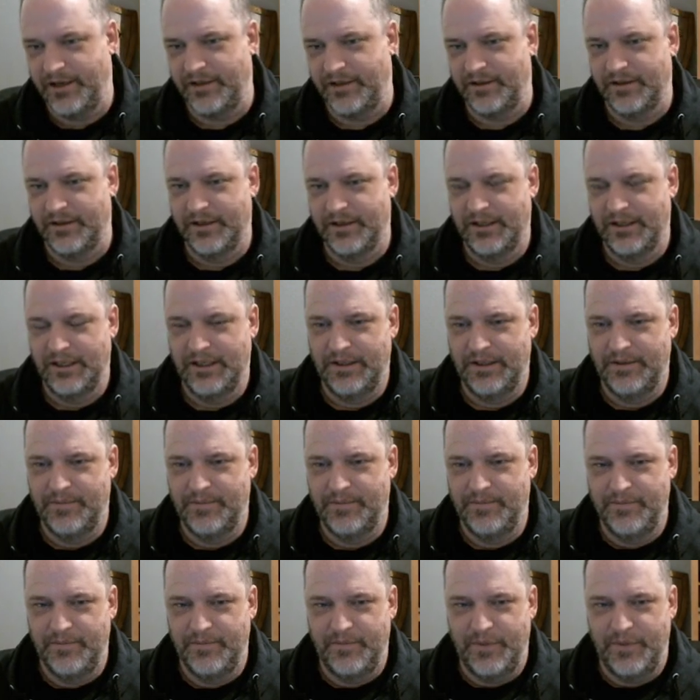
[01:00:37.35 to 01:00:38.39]
And
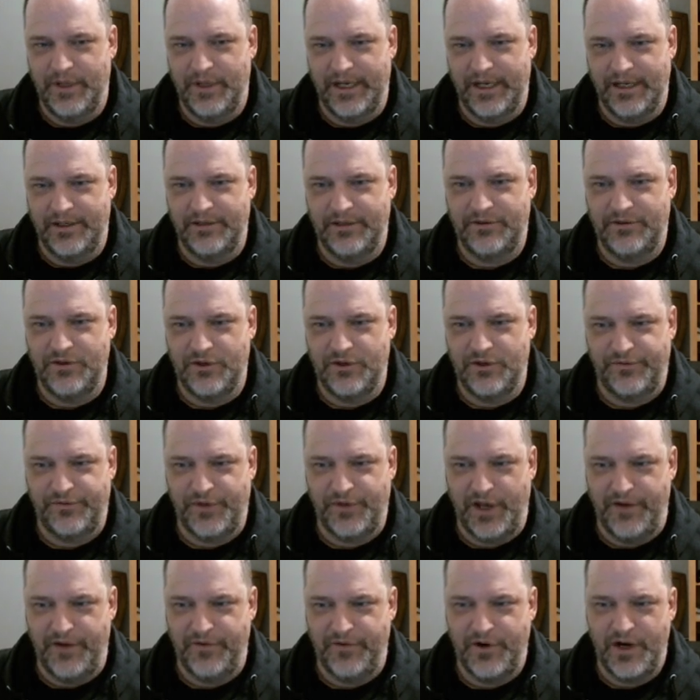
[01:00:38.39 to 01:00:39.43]
like, it doesn't just
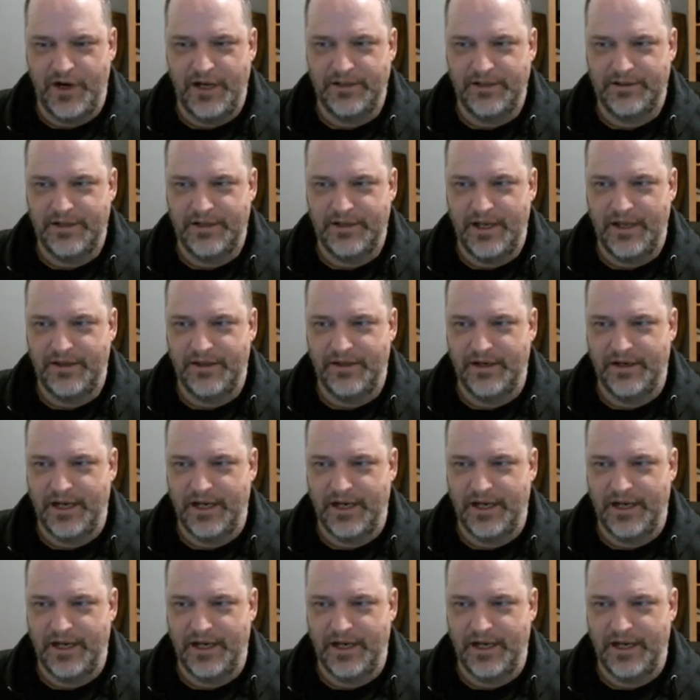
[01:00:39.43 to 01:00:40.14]
flavorize death;